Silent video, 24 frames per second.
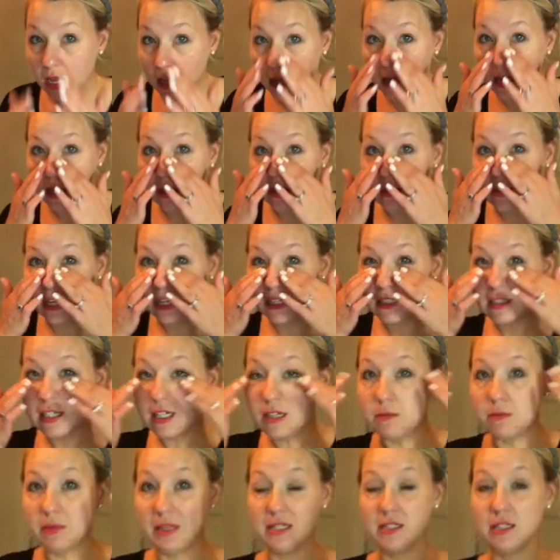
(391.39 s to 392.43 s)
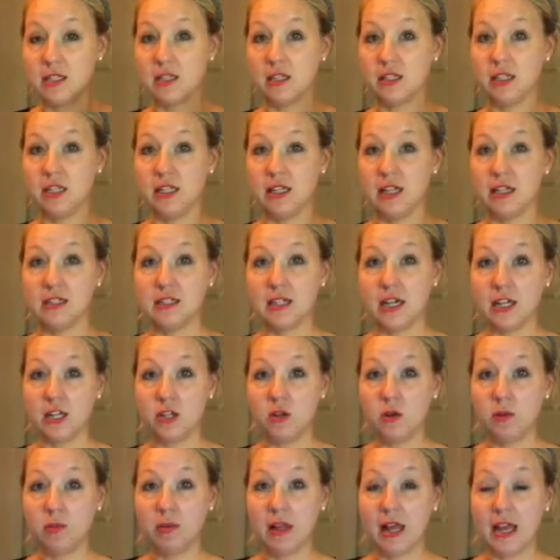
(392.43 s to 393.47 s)
that's it basically. That's how
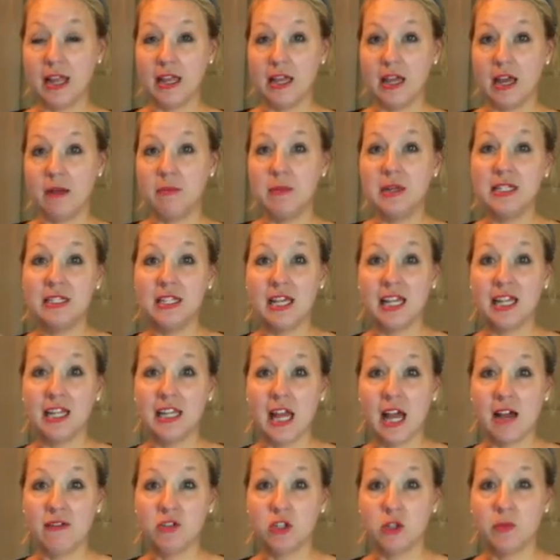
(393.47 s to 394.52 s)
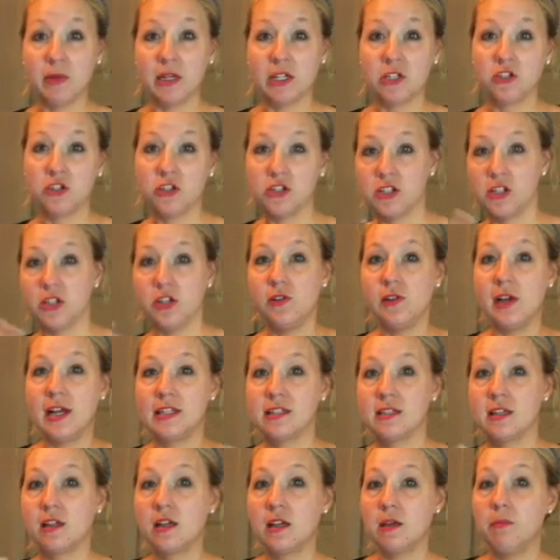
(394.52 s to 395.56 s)
you apply it. I'm going to take an after picture so you
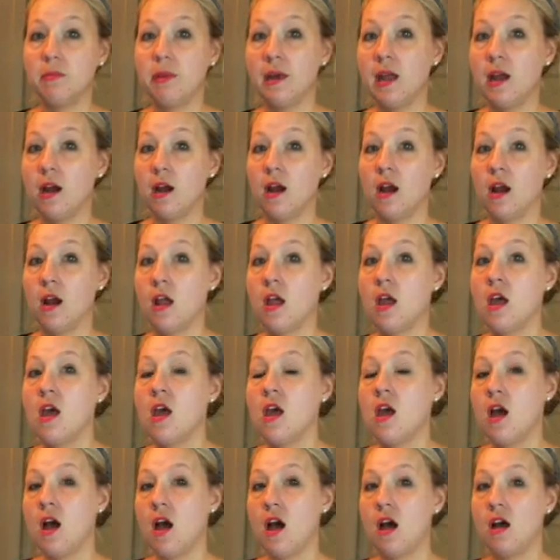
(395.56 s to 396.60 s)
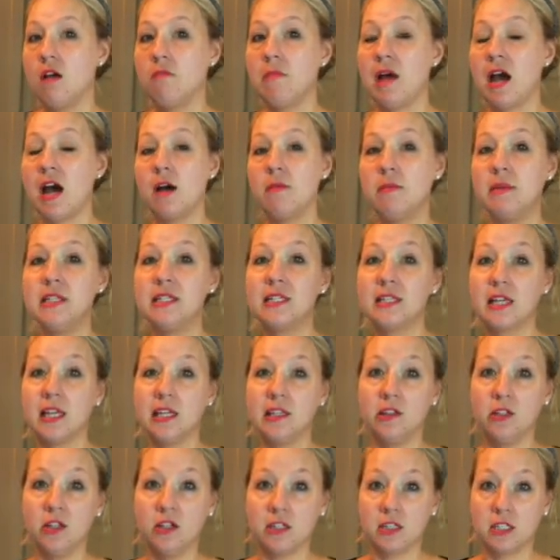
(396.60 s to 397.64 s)
guys can compare how my
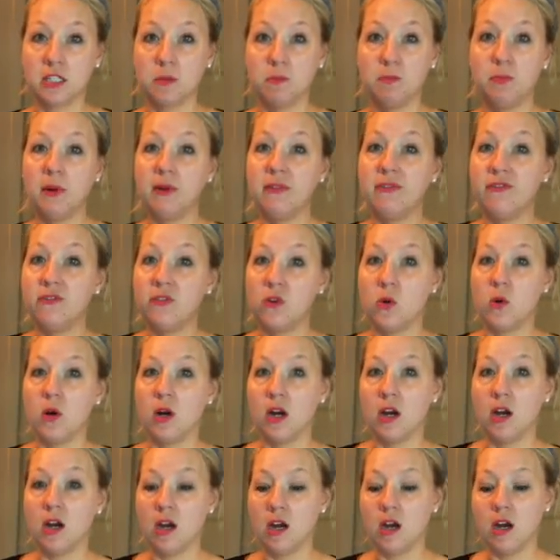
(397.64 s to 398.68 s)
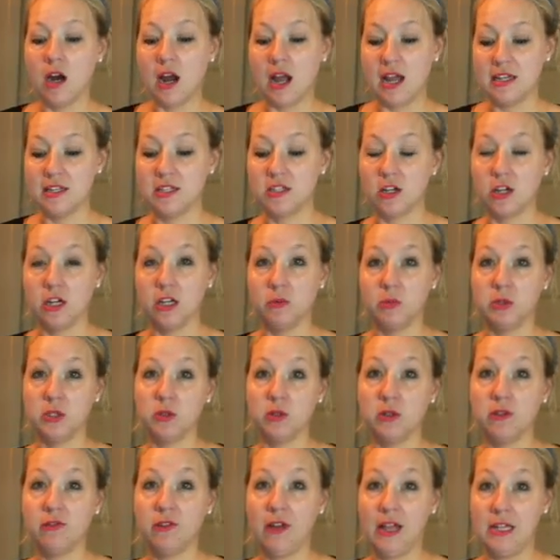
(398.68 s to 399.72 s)
skin looked before I started with
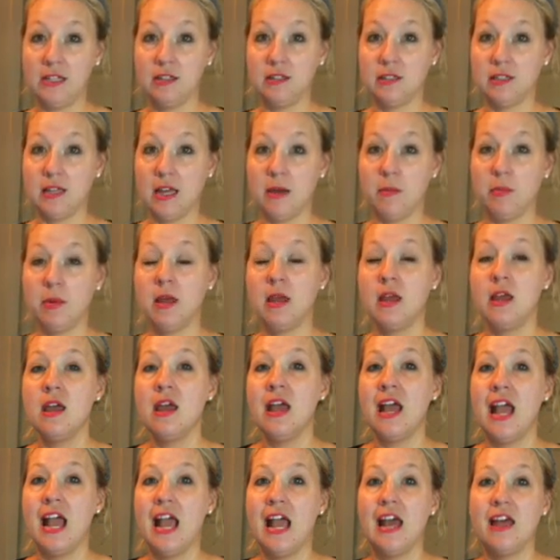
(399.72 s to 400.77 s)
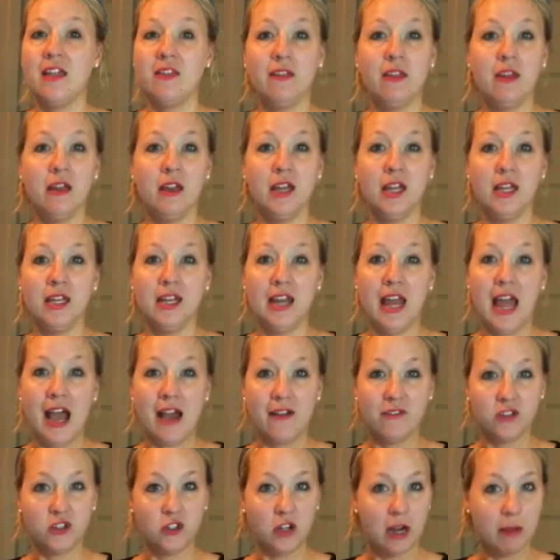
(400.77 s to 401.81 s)
the refine step and then
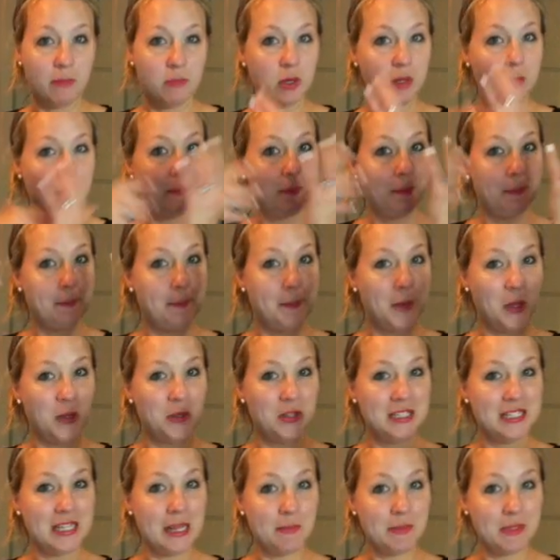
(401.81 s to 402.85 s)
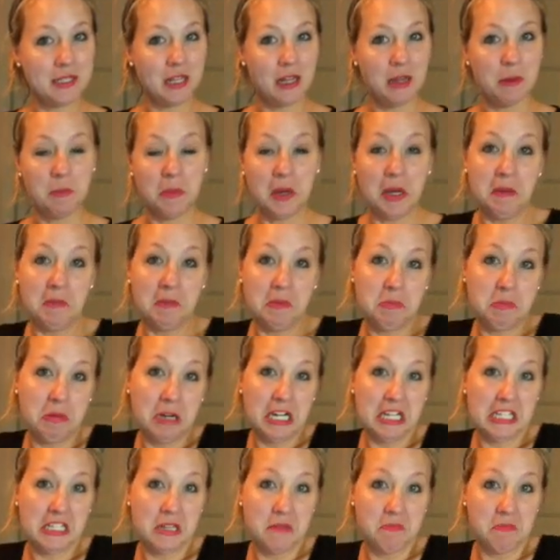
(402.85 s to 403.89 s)
after I put both steps on. But
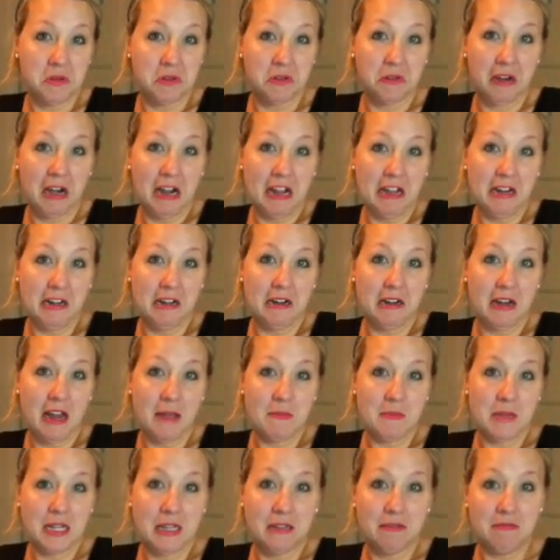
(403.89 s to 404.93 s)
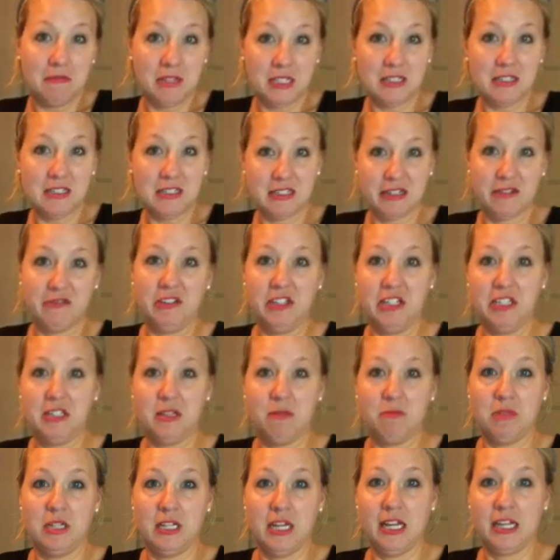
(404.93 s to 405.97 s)
pretty simple, right? I mean, this is definitely
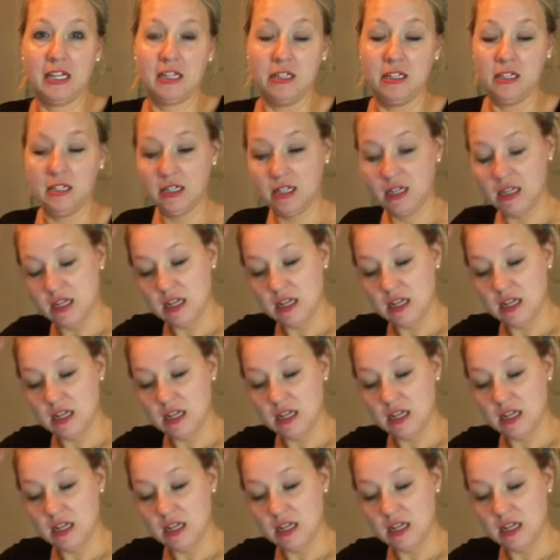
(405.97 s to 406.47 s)
something I could